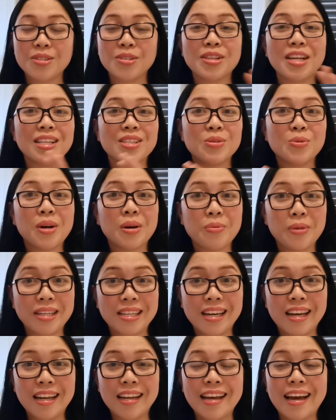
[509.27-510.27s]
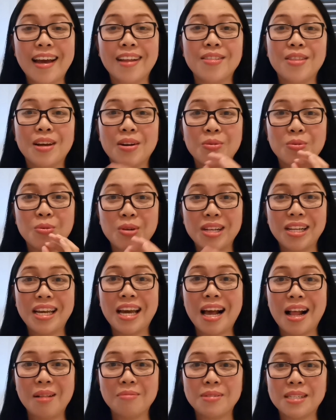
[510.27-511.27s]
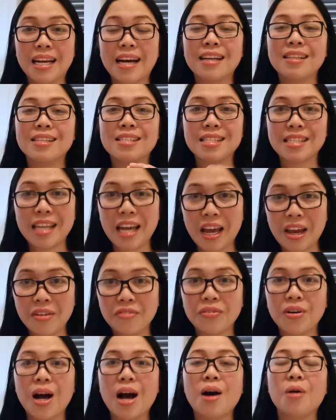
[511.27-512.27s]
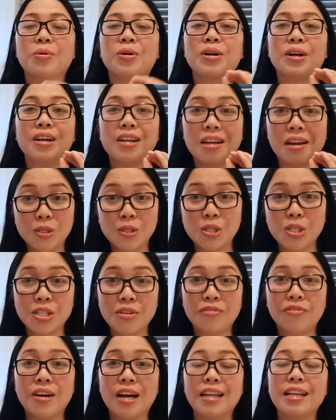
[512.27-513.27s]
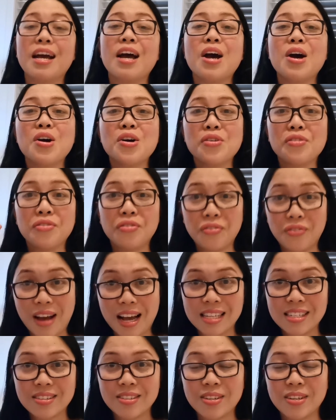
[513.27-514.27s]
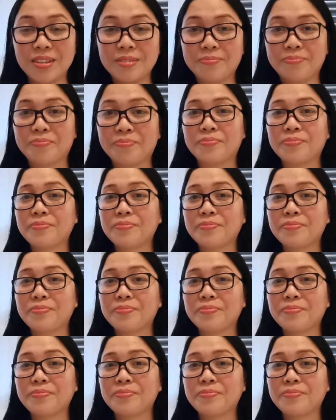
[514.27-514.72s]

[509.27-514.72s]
So that's what we did, and that really helps us save our emergency fund faster.